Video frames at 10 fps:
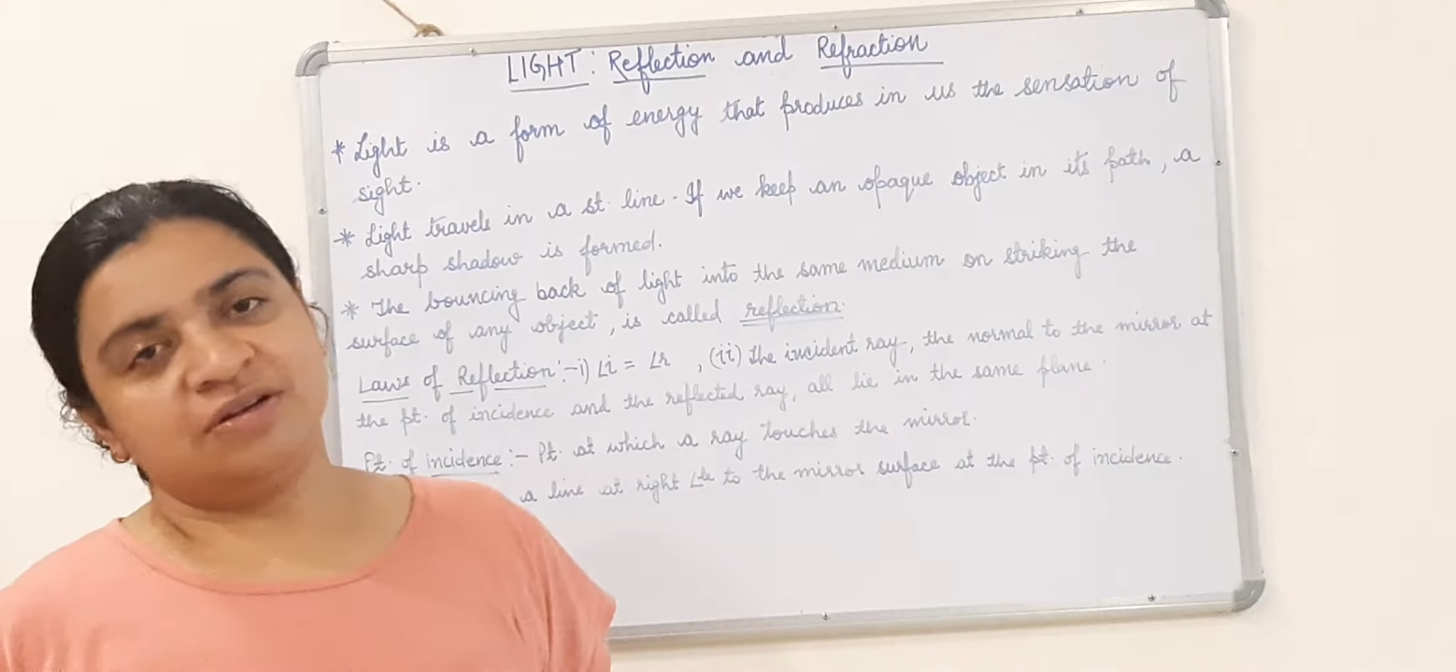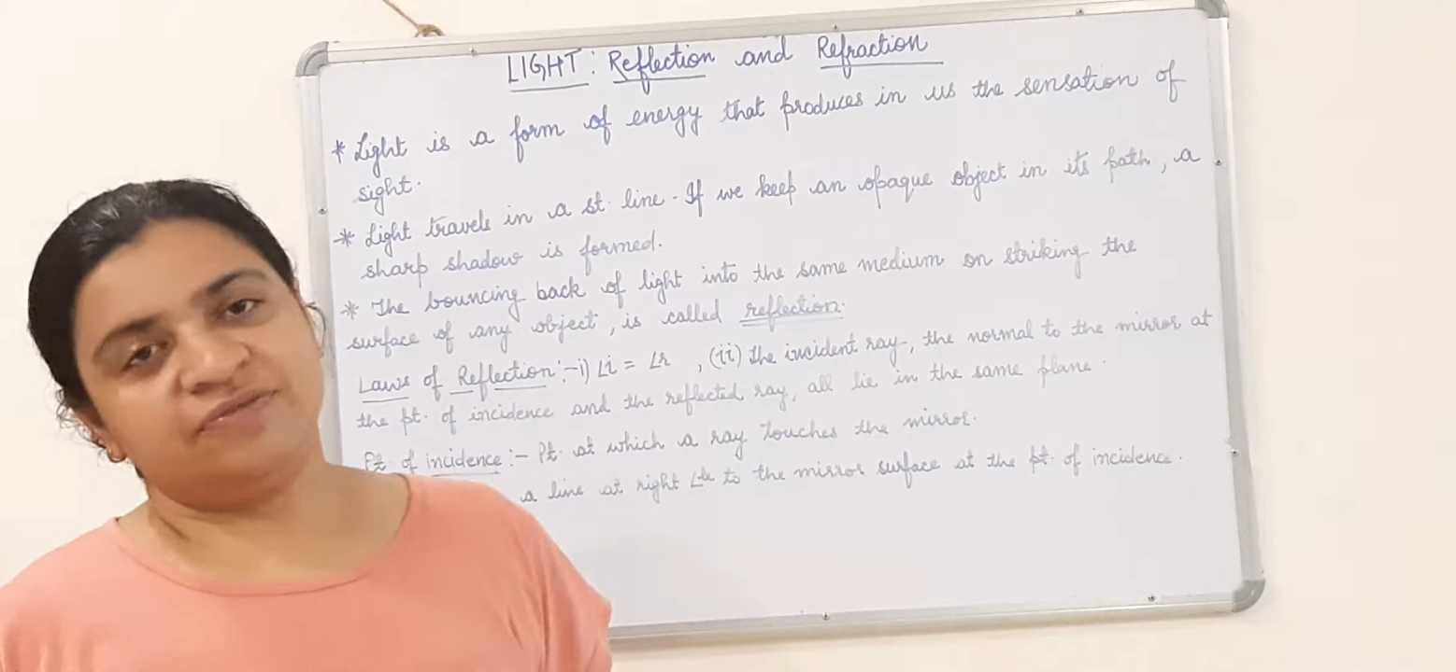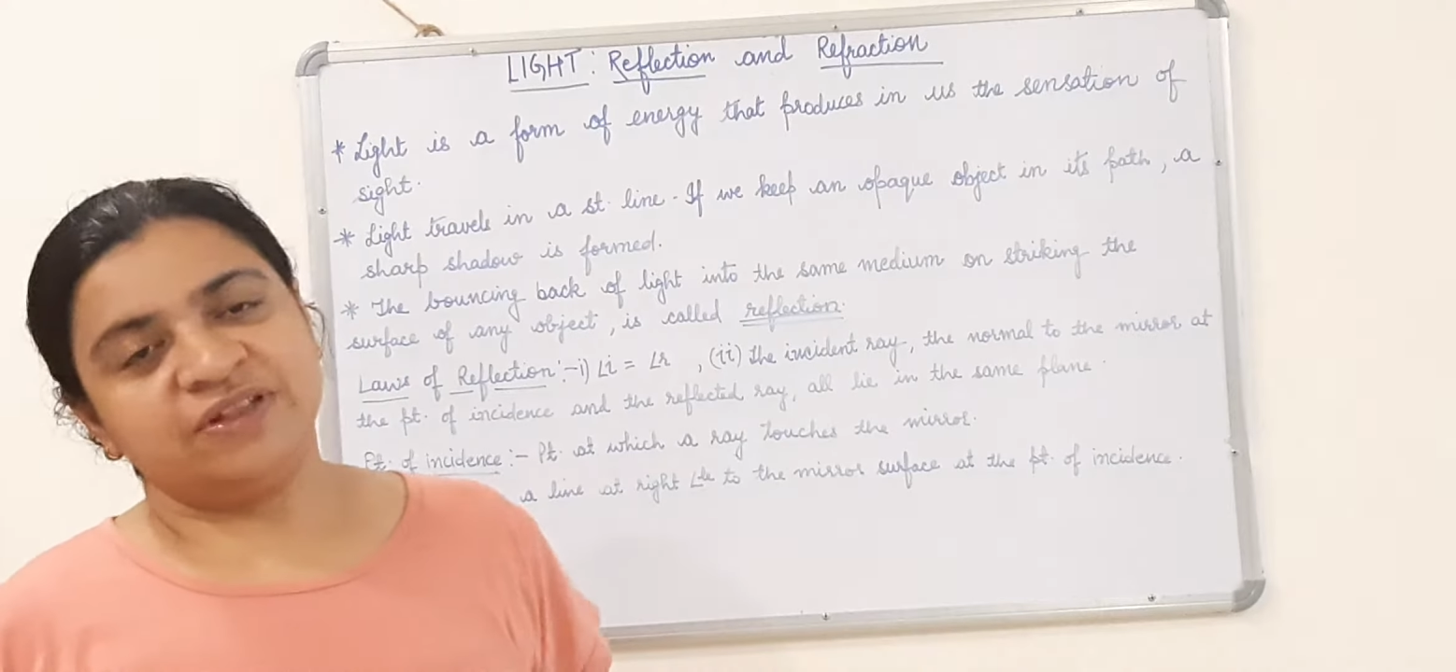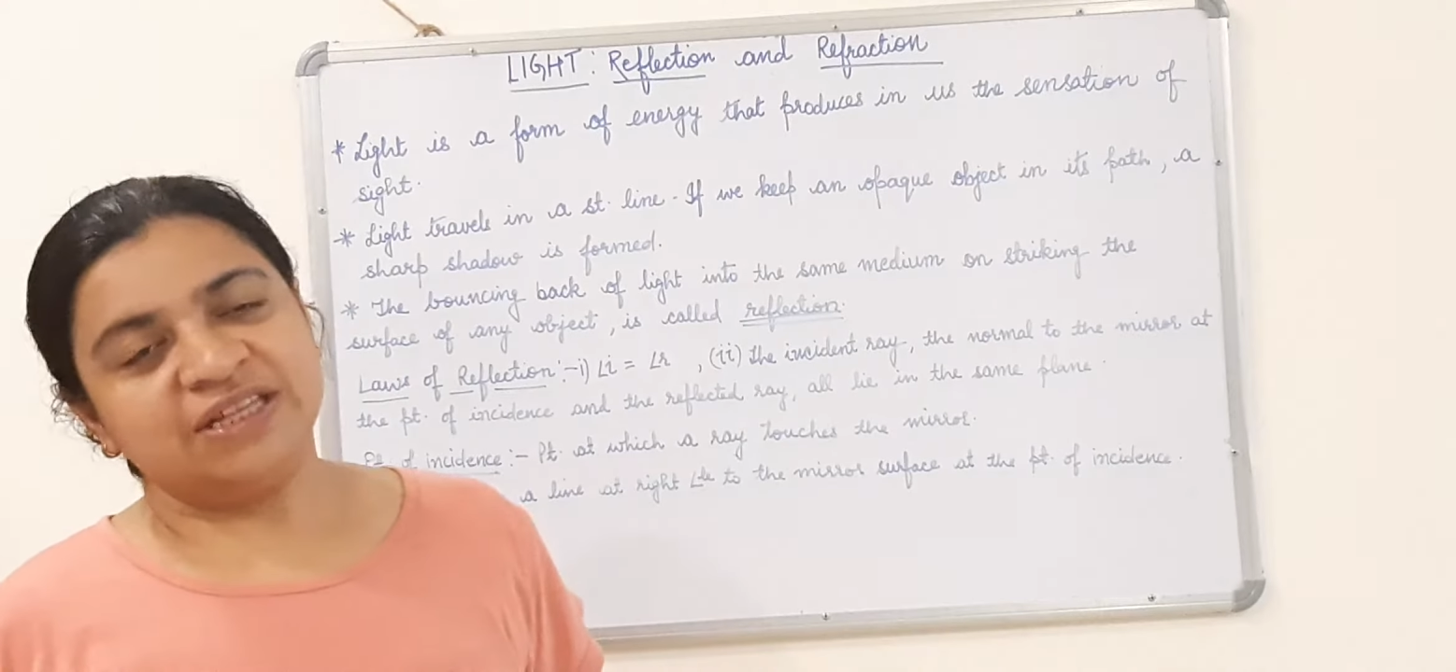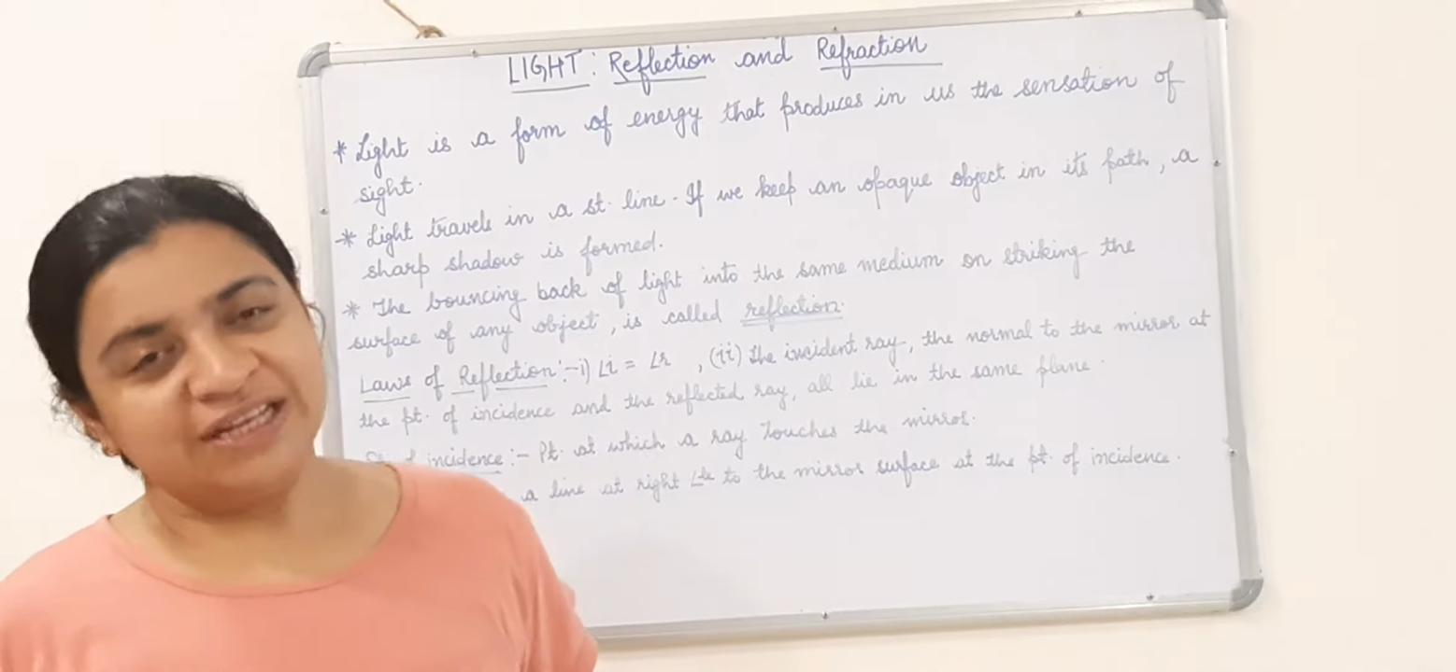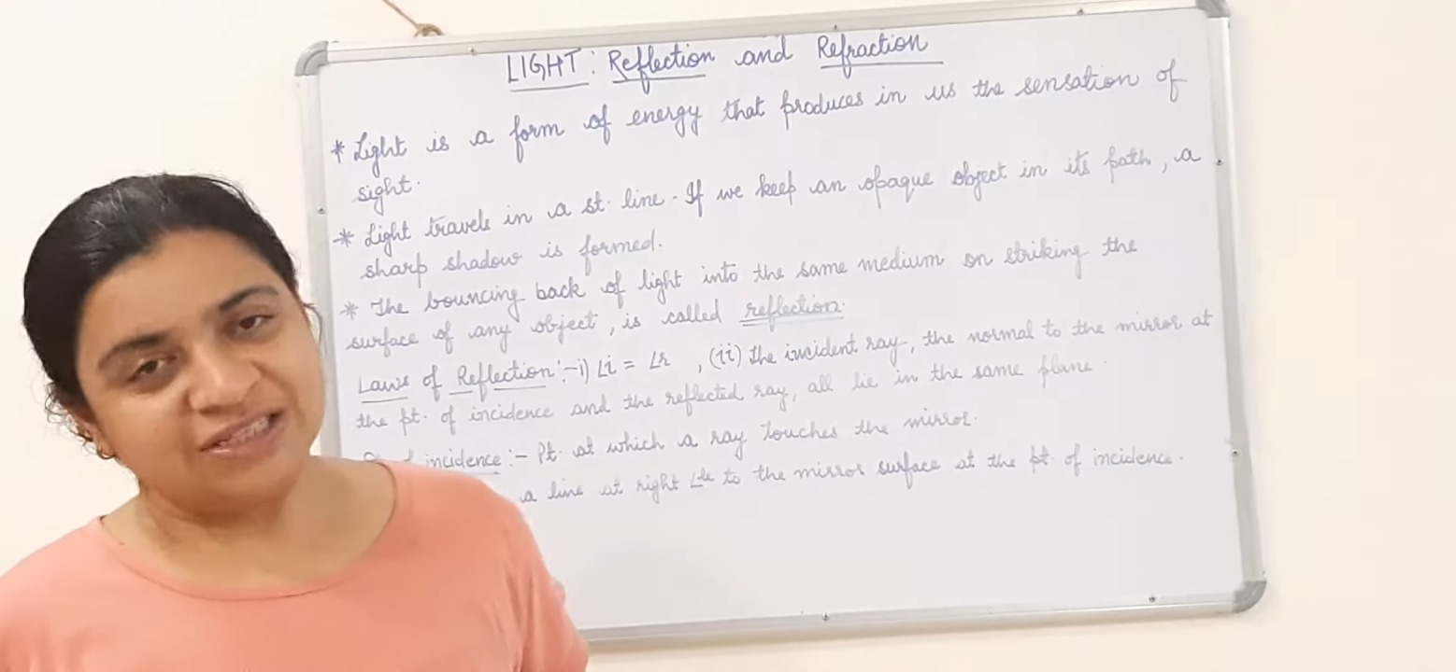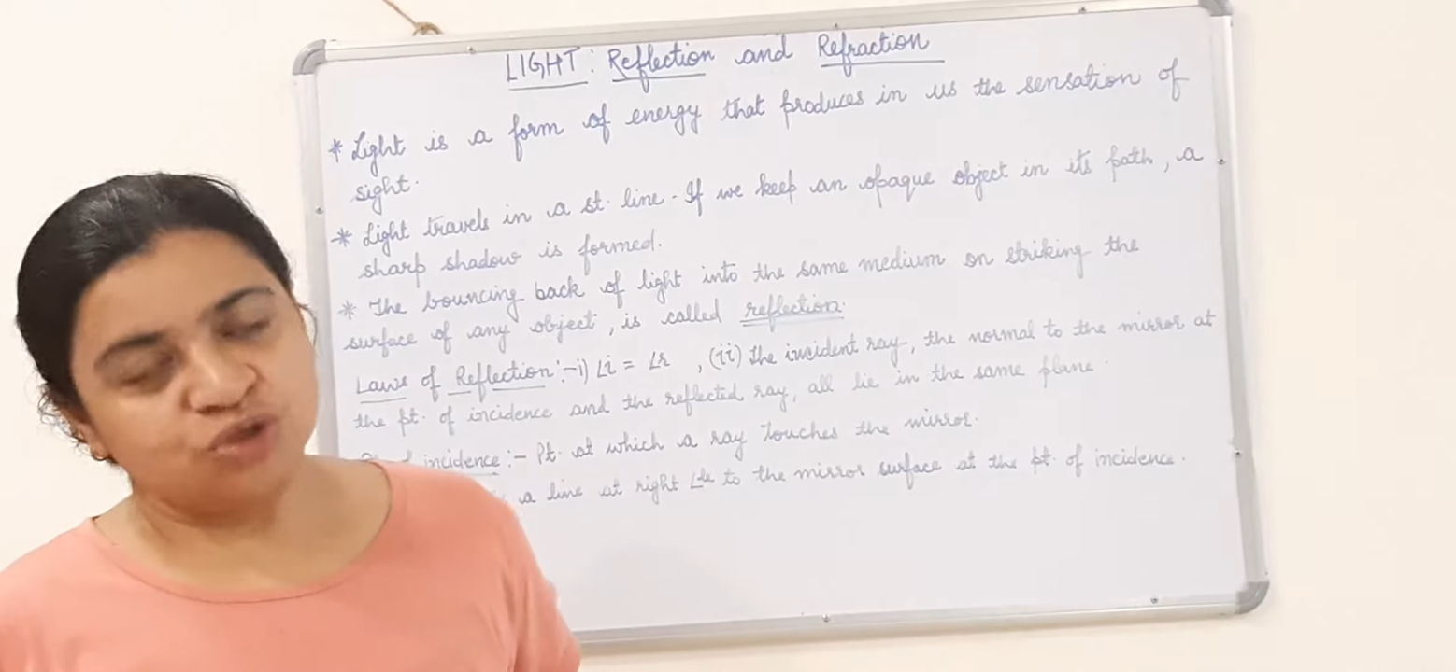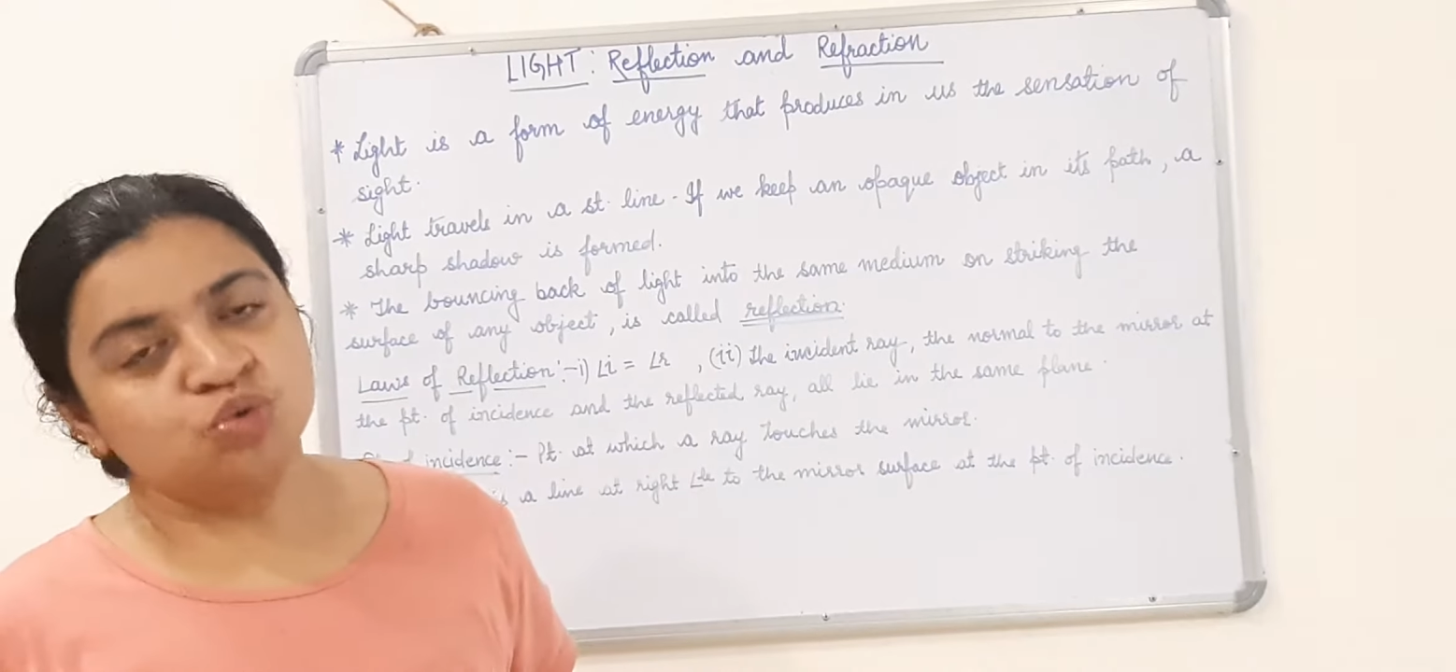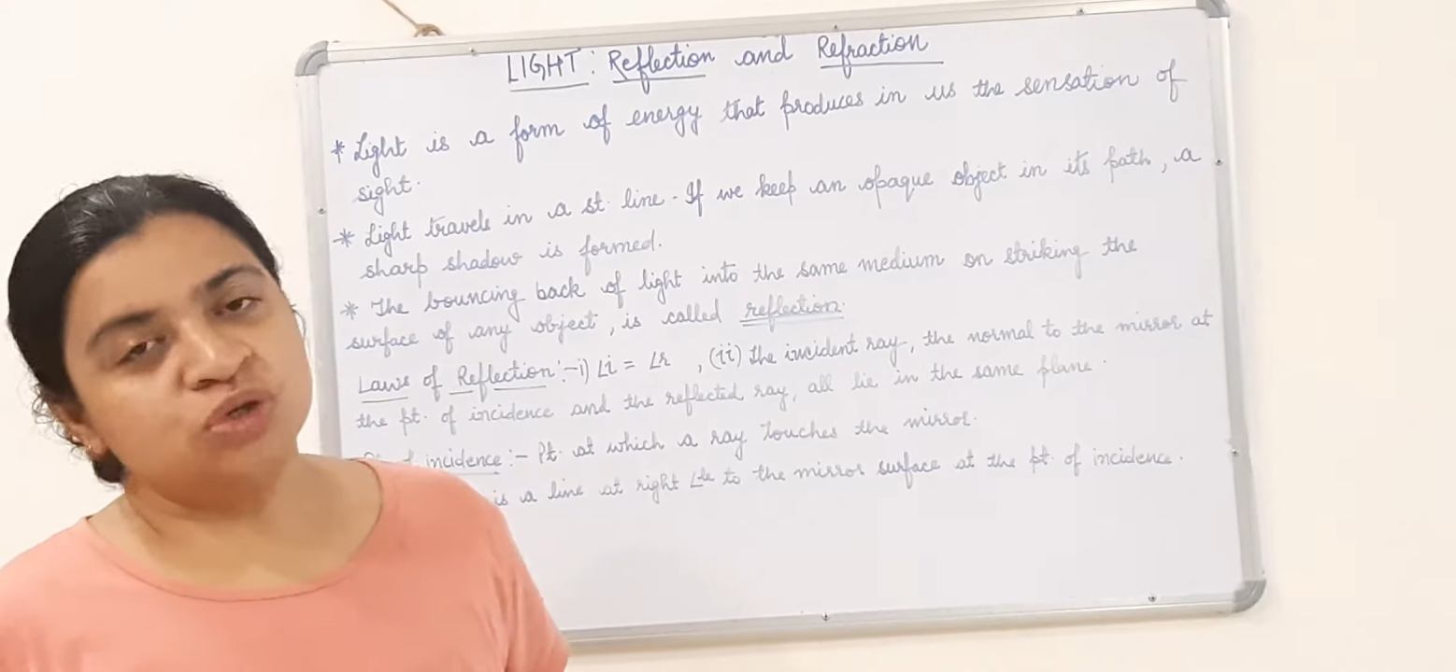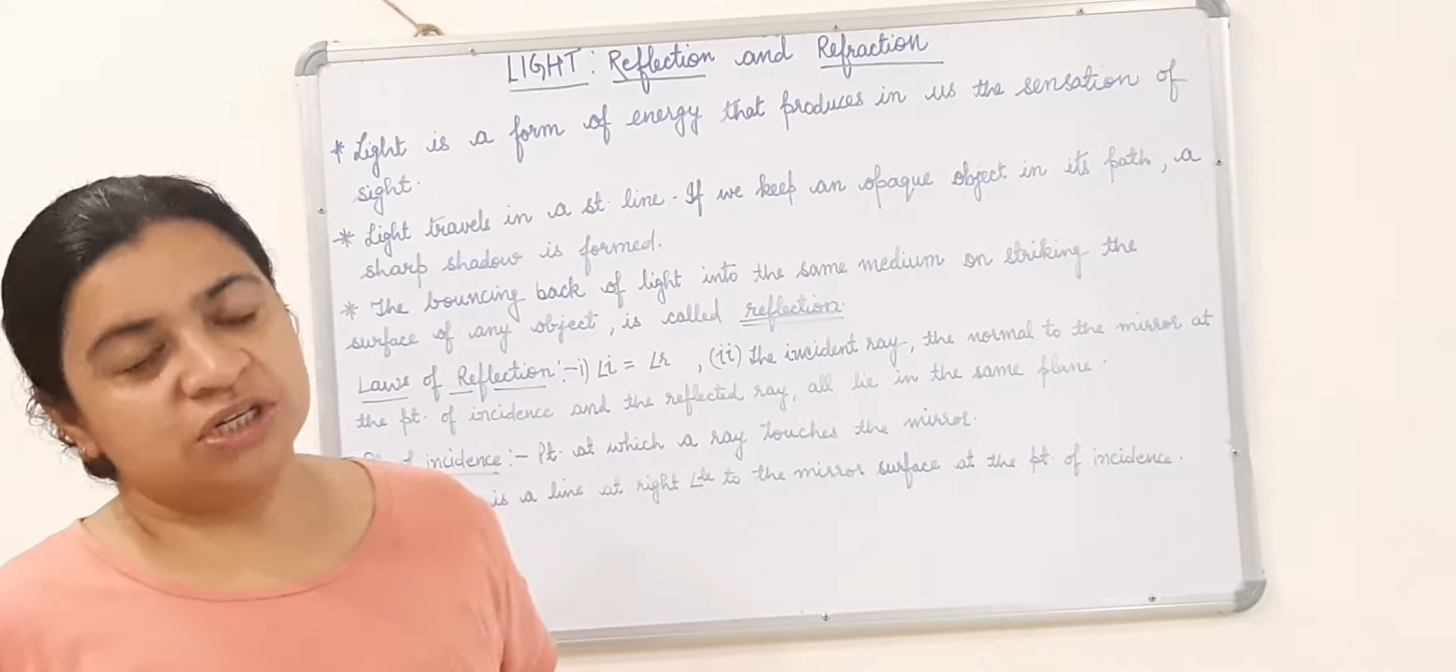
with these two